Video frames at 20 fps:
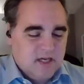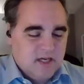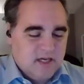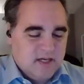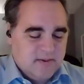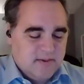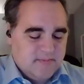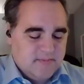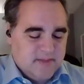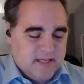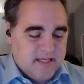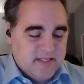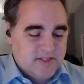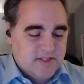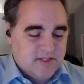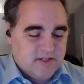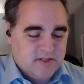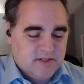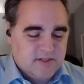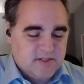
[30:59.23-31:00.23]
um,
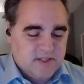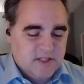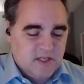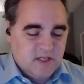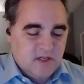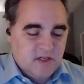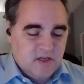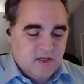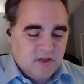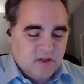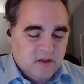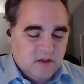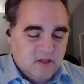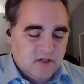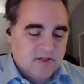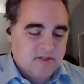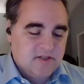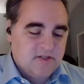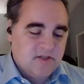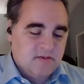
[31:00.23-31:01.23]
interns
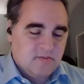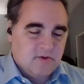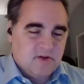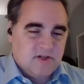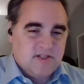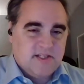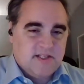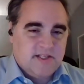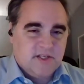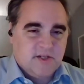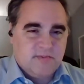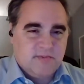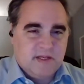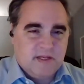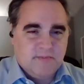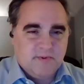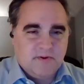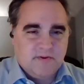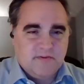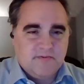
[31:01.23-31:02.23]
look to the more senior
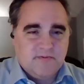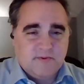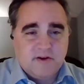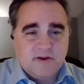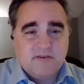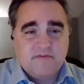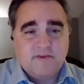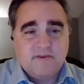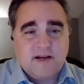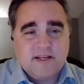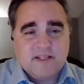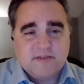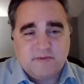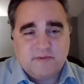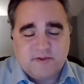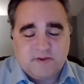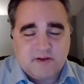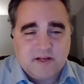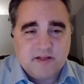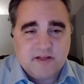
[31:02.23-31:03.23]
people for advice
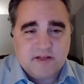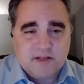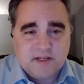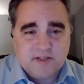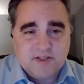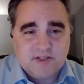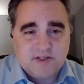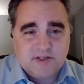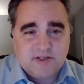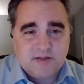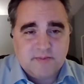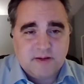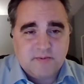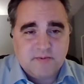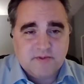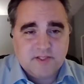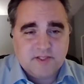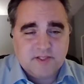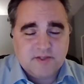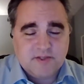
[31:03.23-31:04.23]
when they're uncertain about
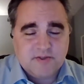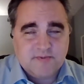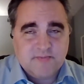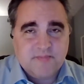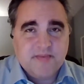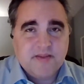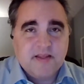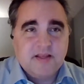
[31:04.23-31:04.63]
what to do.